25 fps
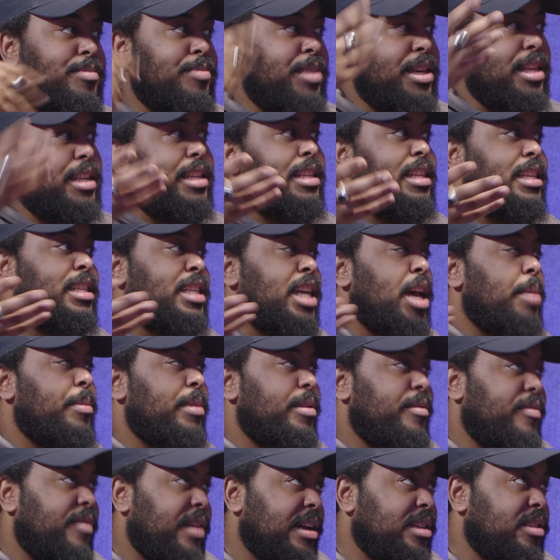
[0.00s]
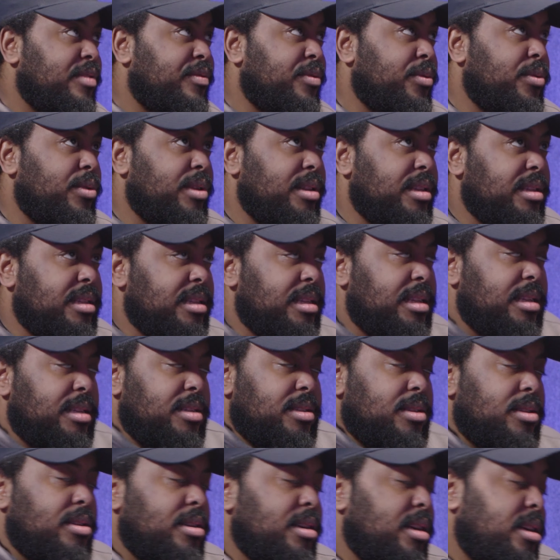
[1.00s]
be the determining factor for all of this, innit?
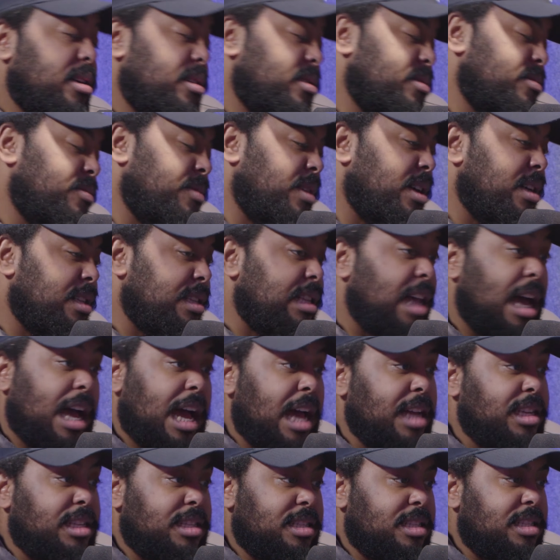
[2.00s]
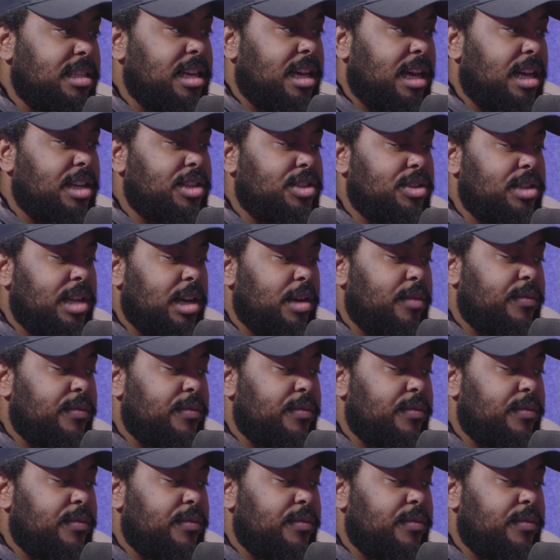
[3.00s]
So yeah, but nah, I enjoyed that